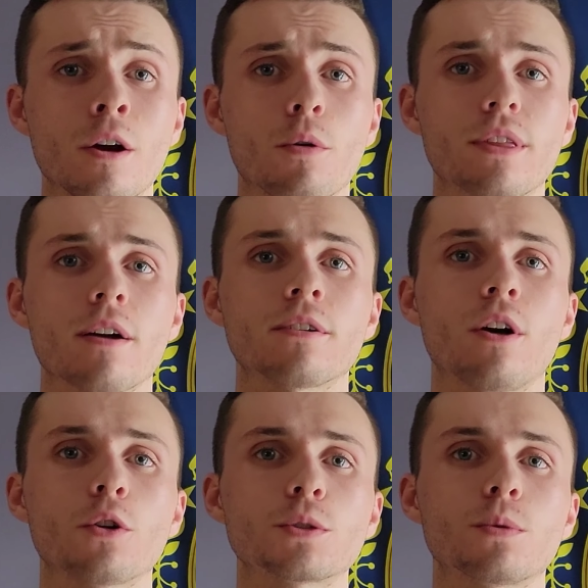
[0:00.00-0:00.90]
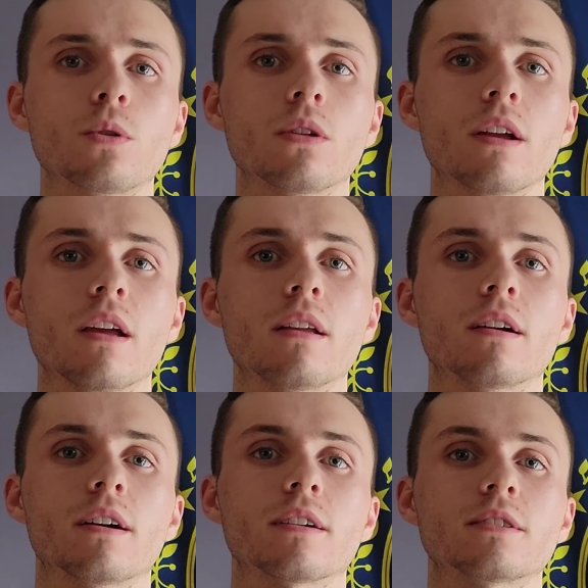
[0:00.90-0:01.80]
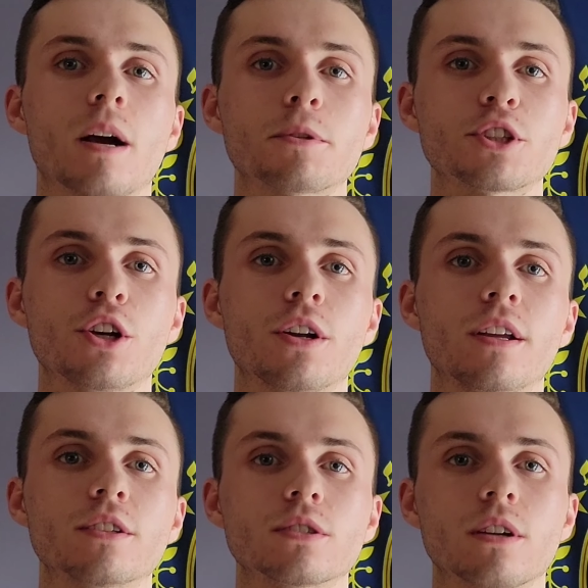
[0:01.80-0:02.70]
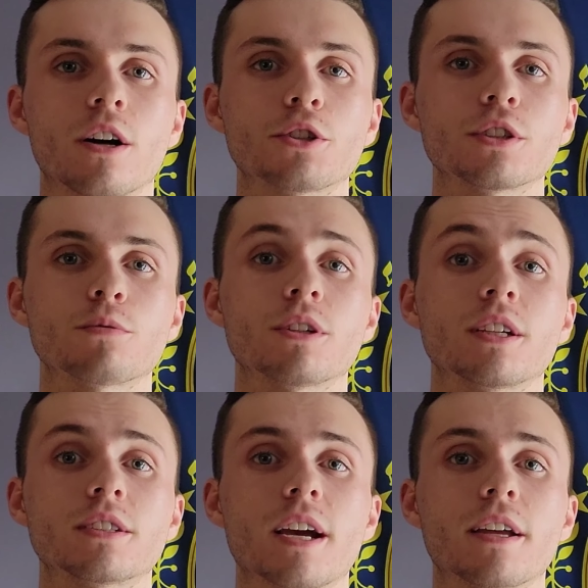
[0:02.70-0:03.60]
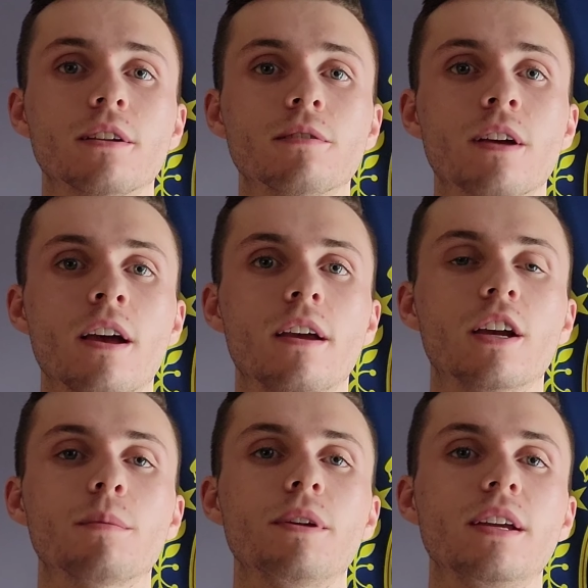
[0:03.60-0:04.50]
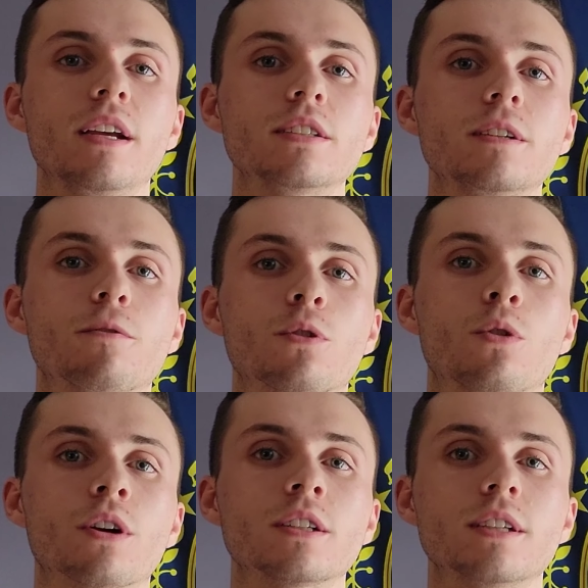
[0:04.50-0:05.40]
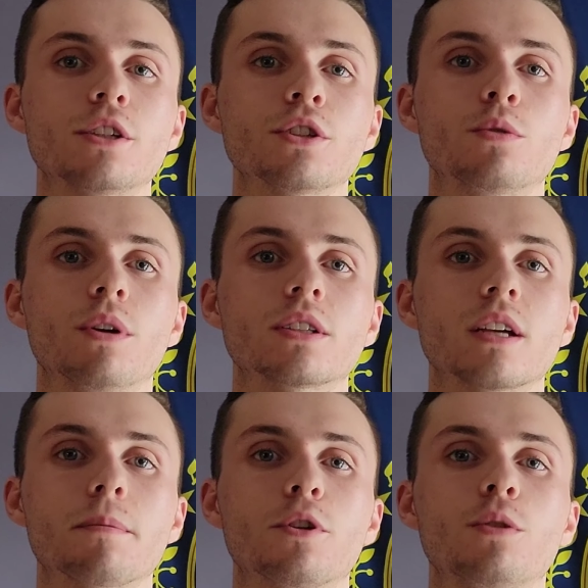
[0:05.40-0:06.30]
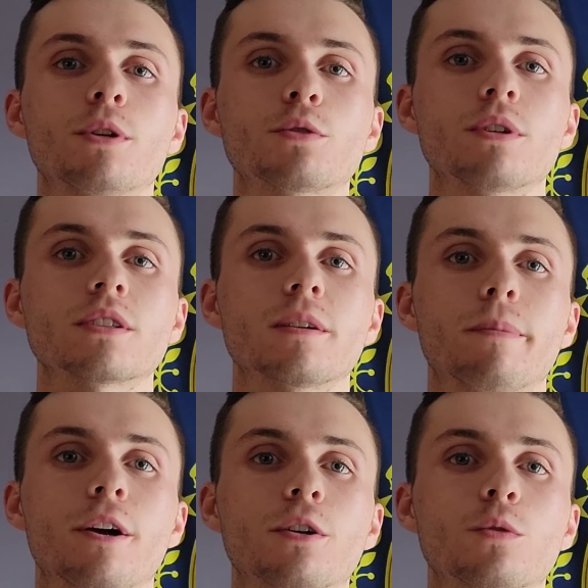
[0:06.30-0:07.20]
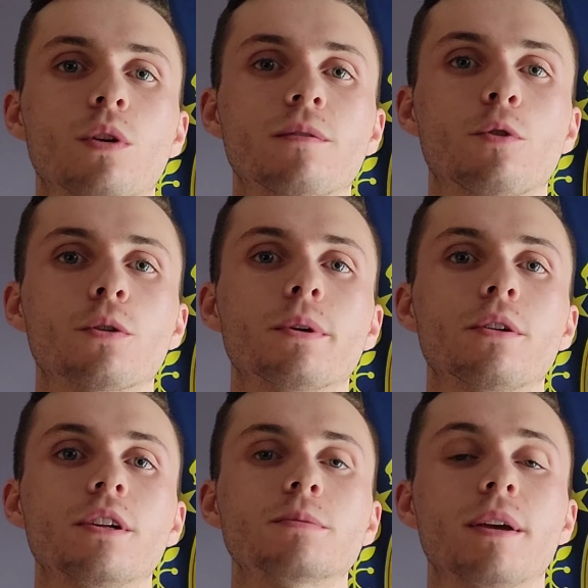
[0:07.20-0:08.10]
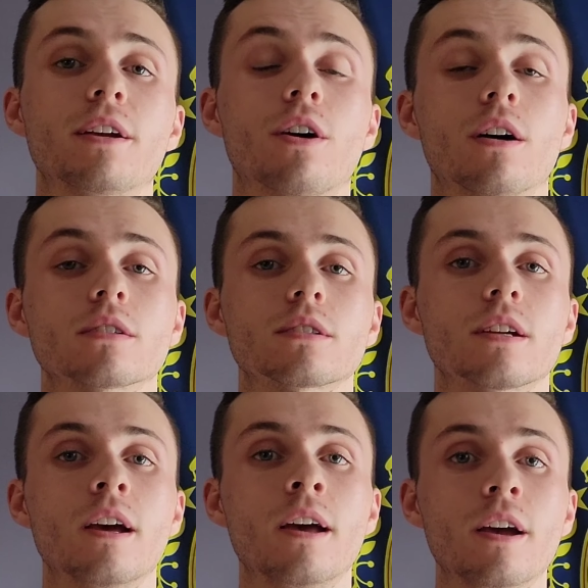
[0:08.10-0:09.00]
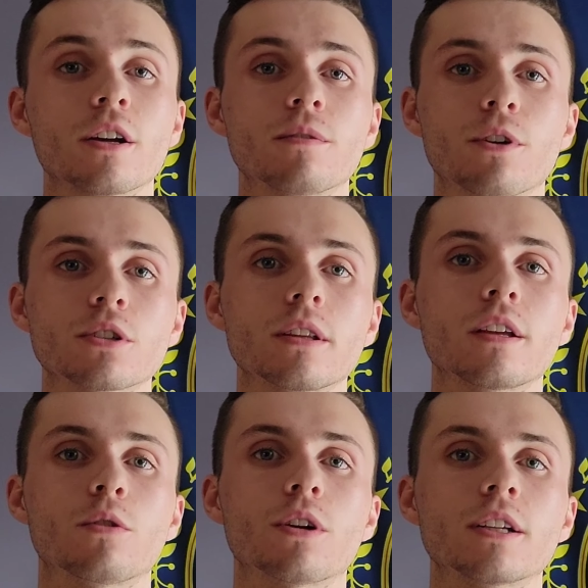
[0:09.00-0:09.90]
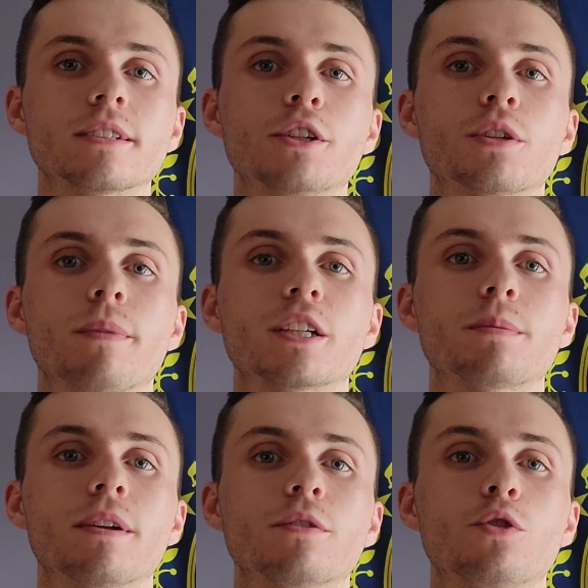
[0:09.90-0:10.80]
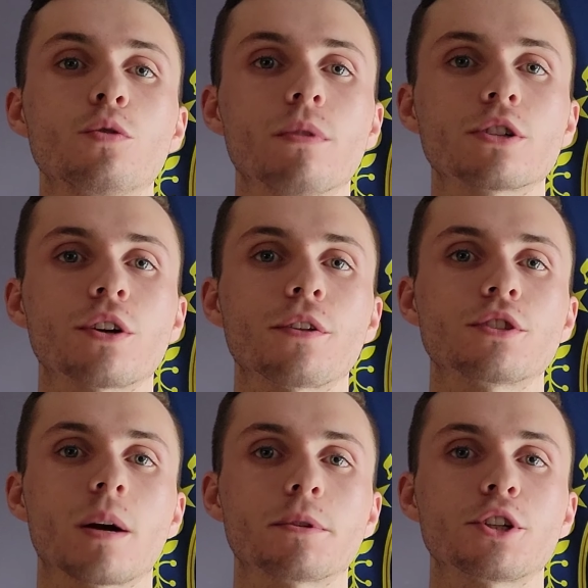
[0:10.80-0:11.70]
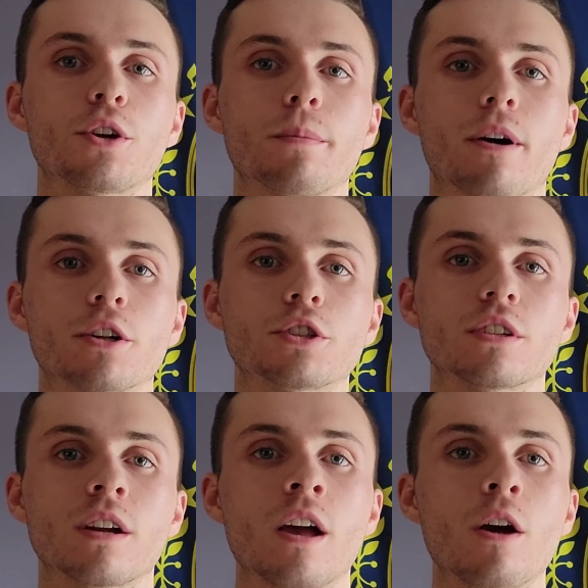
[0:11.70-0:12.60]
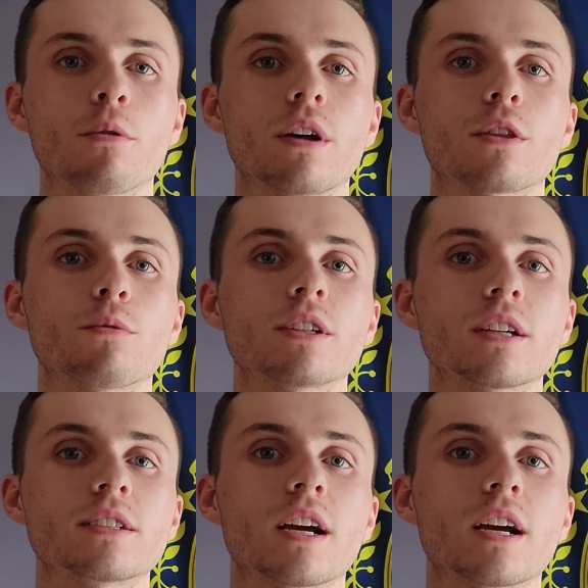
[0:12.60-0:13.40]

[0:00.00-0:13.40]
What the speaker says: Without a knowledgeable, cybersecurity-conscious risk executive, it can be easy for an organization to accept too much risk compared to what vulnerabilities may cost. Conversely, an organization may spend too much on their cybersecurity posture without the risk